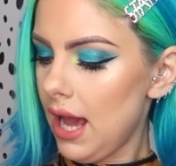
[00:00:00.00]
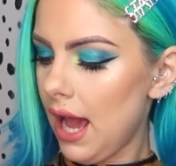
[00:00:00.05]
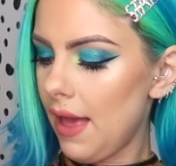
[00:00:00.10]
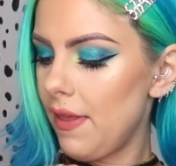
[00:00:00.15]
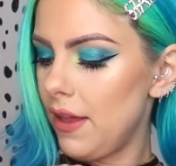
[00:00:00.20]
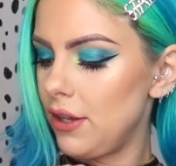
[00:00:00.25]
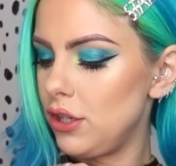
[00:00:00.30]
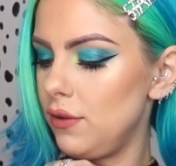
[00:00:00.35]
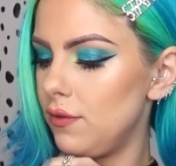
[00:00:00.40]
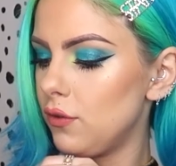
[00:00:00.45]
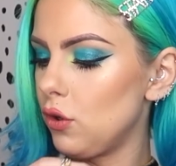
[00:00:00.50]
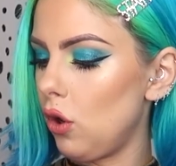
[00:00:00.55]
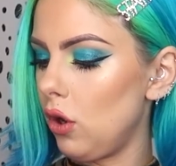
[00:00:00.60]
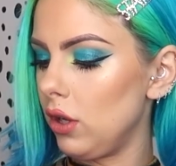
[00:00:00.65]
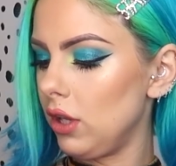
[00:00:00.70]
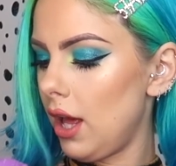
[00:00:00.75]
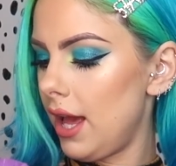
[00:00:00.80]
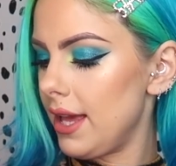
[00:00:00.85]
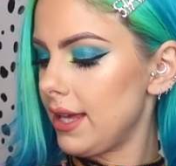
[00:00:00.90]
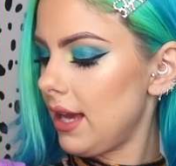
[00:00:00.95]
and then you've
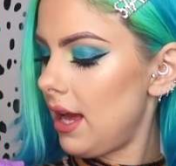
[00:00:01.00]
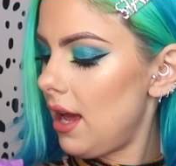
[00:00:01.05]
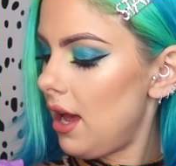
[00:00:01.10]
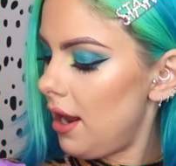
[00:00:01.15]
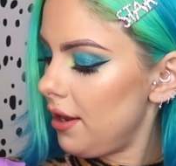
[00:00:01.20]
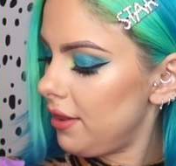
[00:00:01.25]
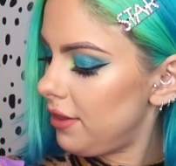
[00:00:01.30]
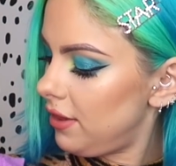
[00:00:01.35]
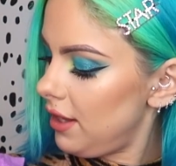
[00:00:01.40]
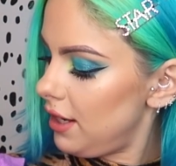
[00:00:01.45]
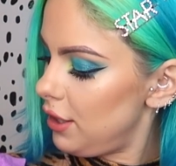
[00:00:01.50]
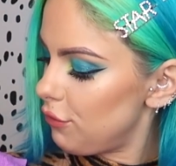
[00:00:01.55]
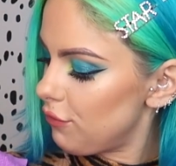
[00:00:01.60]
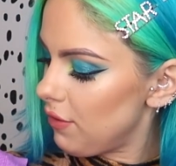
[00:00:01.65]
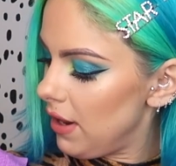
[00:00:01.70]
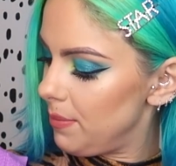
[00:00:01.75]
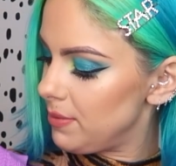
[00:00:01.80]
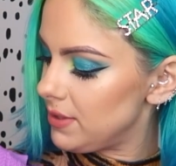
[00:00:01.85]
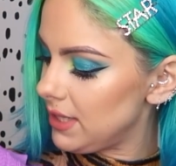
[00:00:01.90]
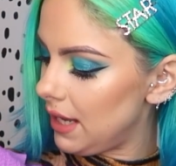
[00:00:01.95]
got like a thinner
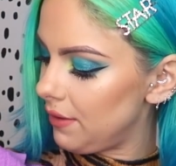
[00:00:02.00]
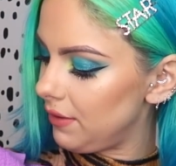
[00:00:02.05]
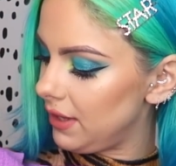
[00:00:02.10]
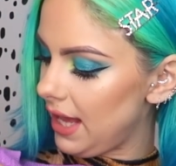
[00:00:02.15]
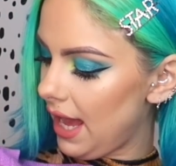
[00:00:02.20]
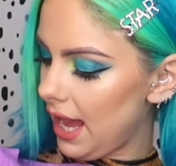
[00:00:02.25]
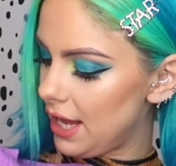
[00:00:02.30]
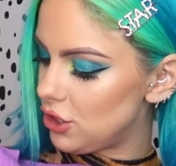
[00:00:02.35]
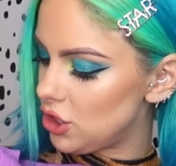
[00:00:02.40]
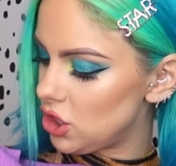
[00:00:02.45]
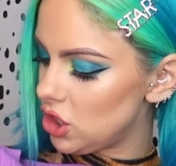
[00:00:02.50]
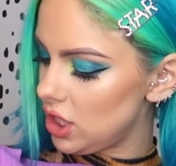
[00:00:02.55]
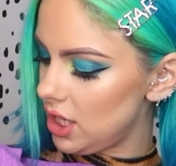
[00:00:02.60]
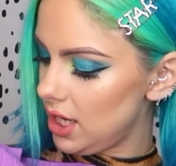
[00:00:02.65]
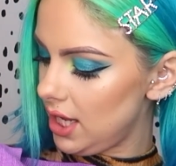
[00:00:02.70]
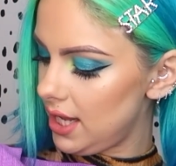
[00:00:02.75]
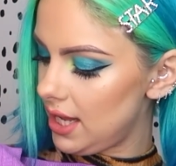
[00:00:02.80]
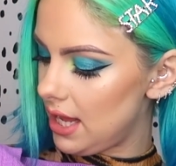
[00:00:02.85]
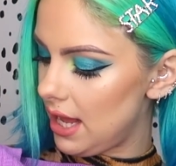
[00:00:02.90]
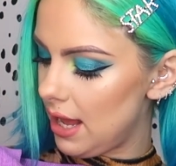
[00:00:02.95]
rib down the edge
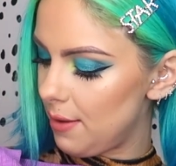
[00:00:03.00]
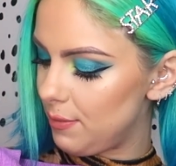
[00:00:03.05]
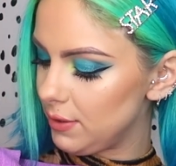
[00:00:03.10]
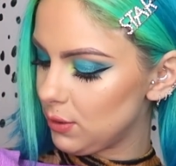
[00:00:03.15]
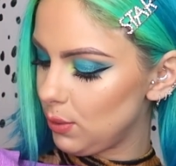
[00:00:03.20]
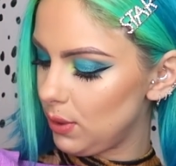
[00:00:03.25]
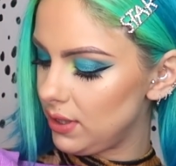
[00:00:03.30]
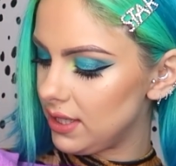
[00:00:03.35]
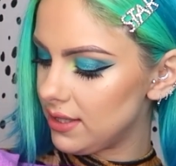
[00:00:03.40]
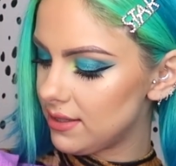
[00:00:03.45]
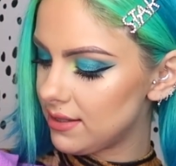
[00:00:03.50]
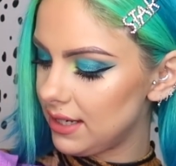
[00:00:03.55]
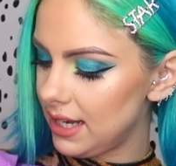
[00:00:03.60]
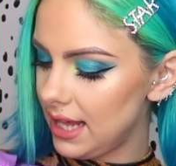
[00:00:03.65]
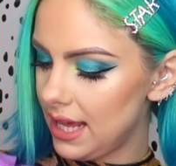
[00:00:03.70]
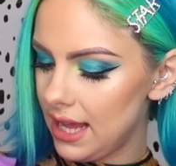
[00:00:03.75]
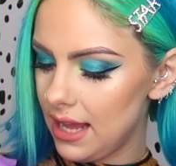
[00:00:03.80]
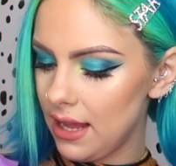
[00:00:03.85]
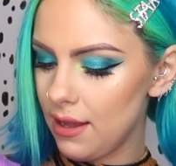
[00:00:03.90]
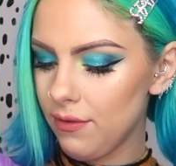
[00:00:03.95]
here between the
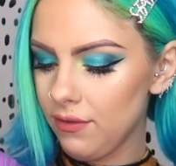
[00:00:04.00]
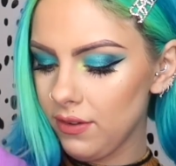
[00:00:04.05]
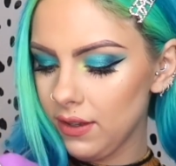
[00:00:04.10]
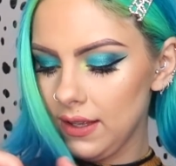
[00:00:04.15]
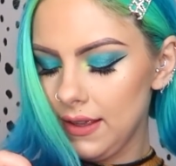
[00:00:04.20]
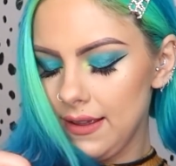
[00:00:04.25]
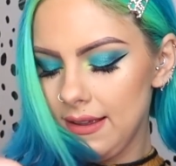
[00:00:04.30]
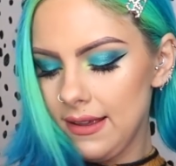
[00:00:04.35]
sleeve,